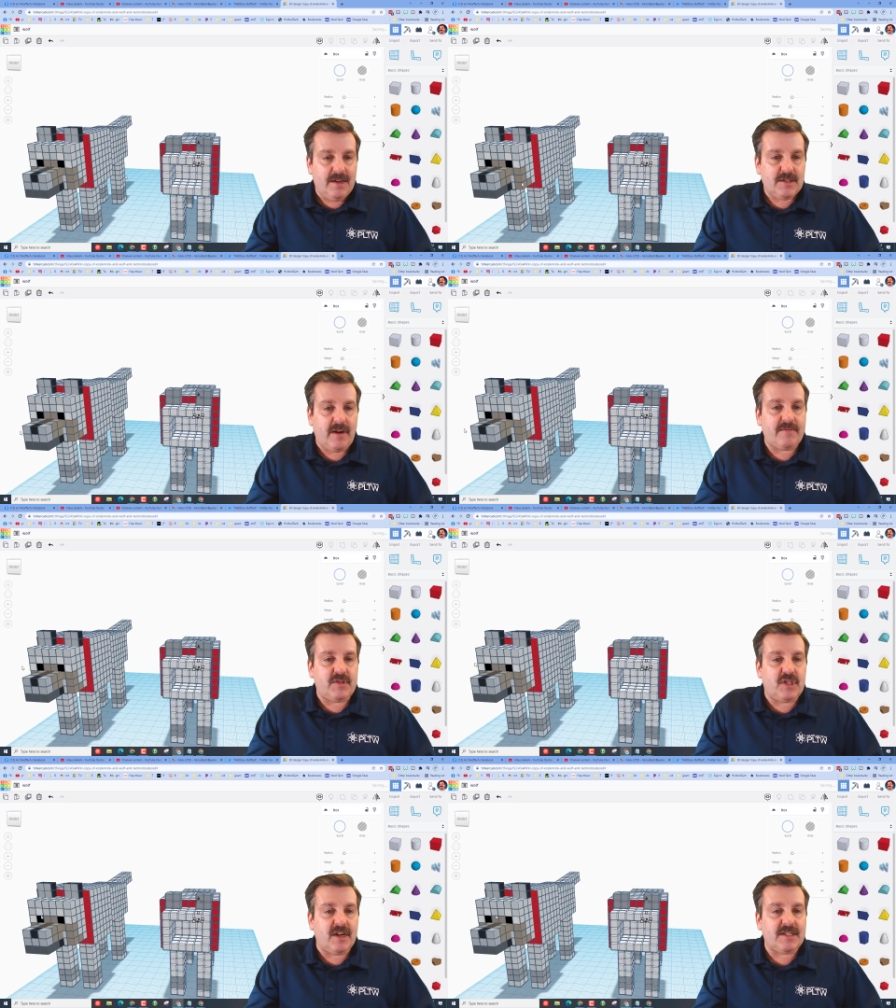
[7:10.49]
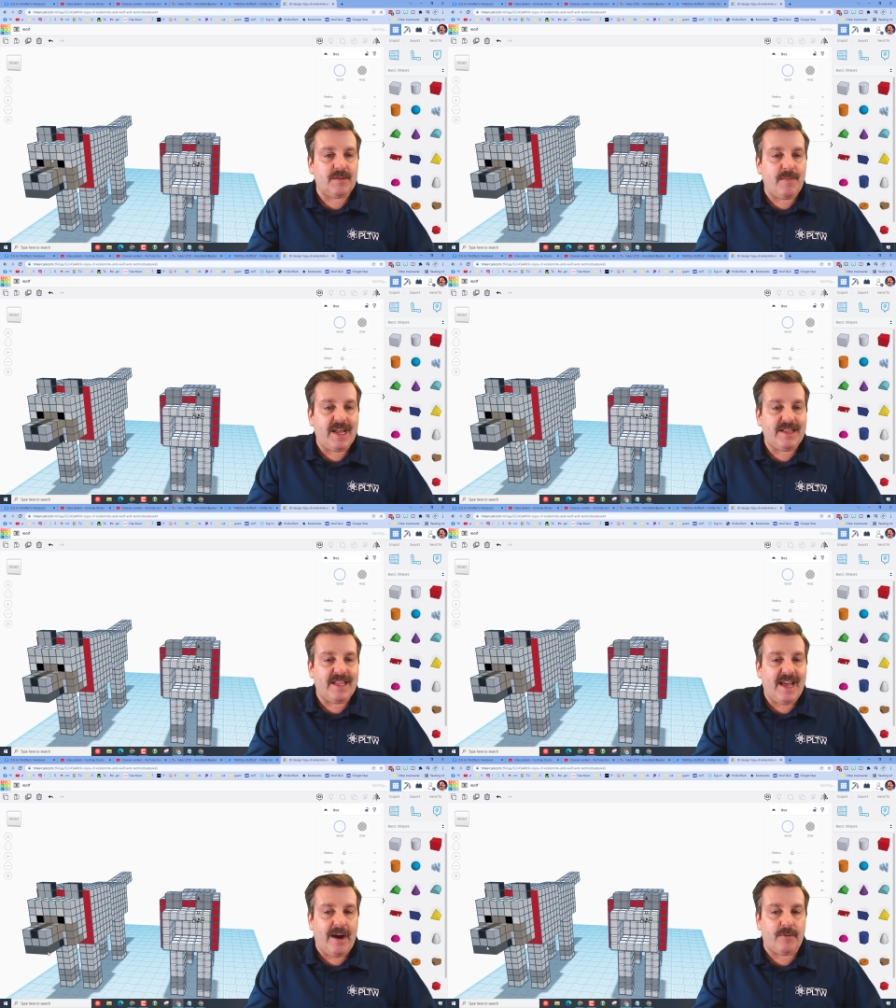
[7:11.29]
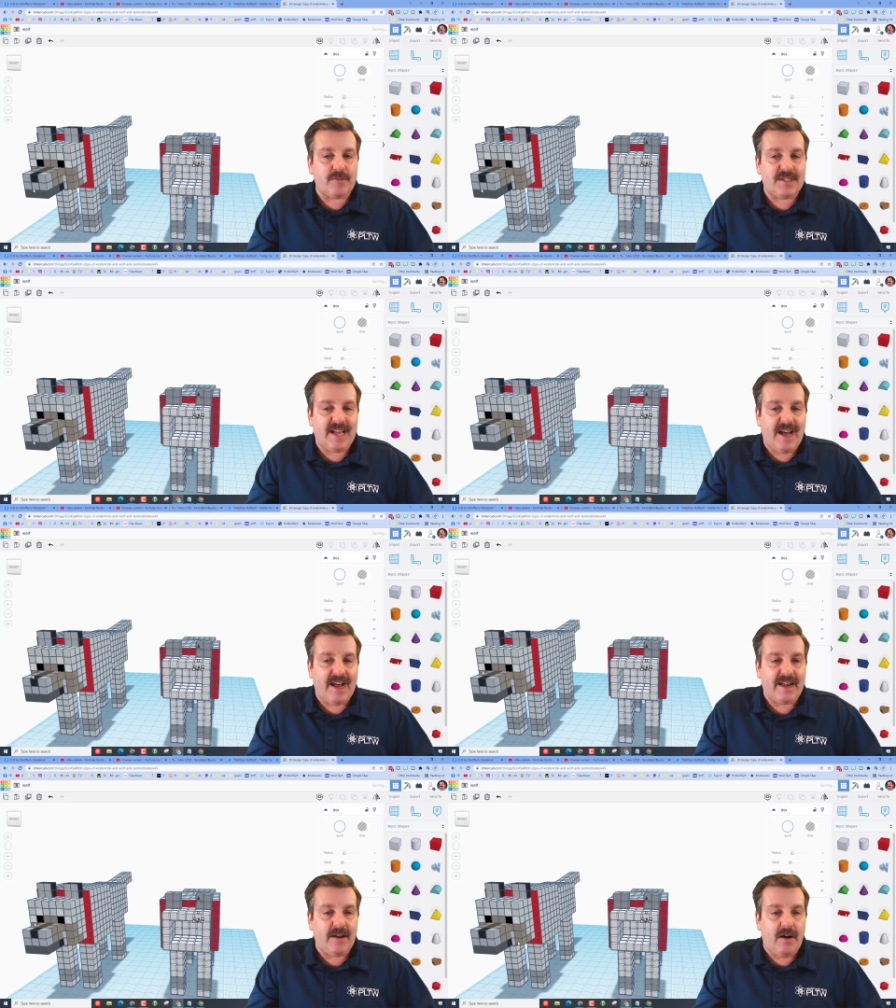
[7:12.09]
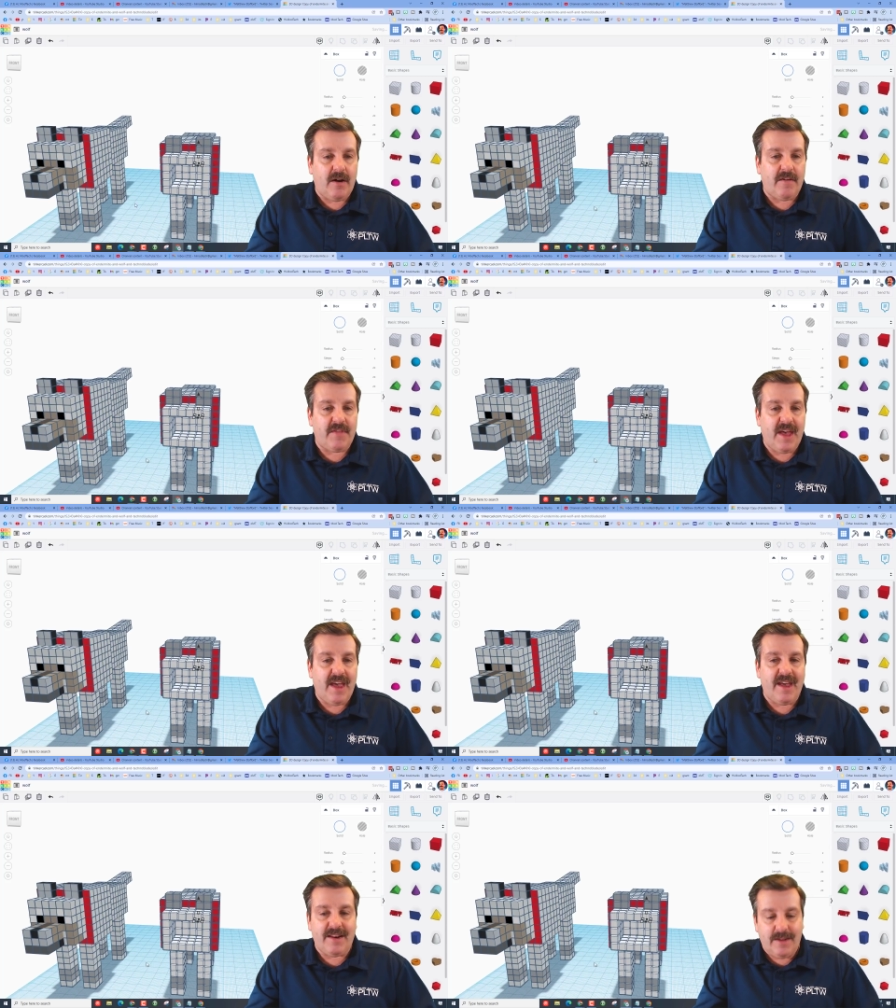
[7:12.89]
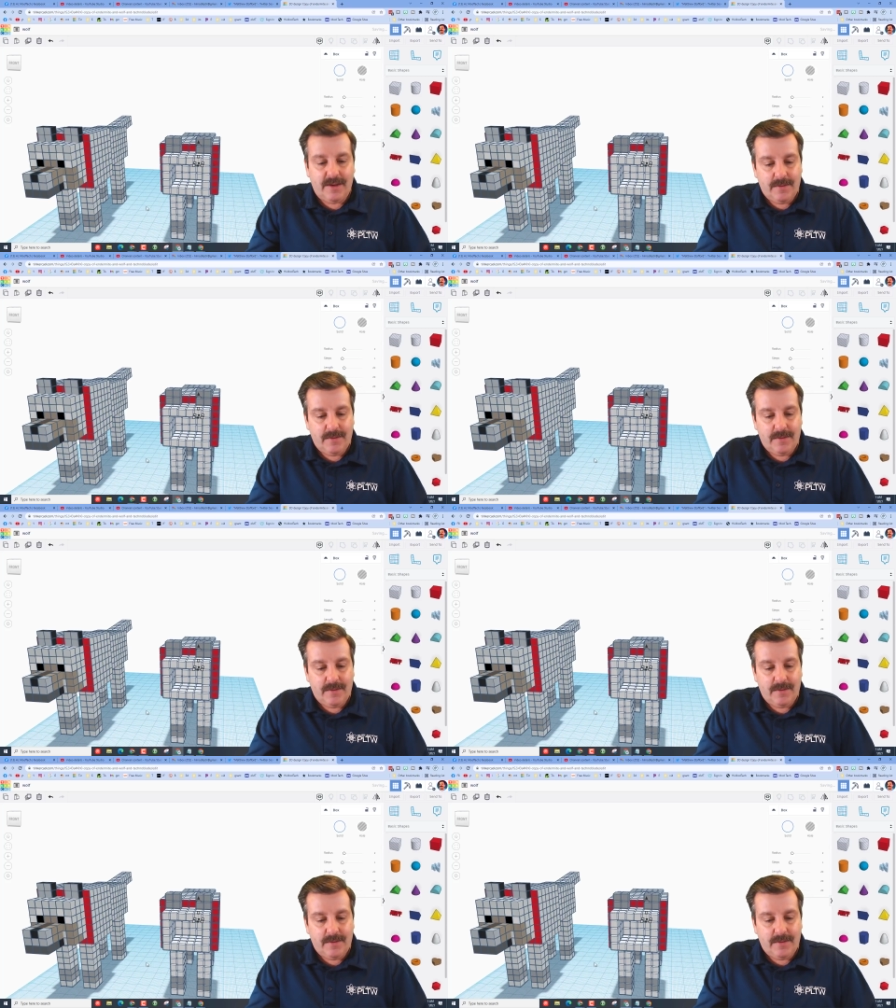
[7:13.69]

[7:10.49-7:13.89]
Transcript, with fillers: So I've just made the outside of the head.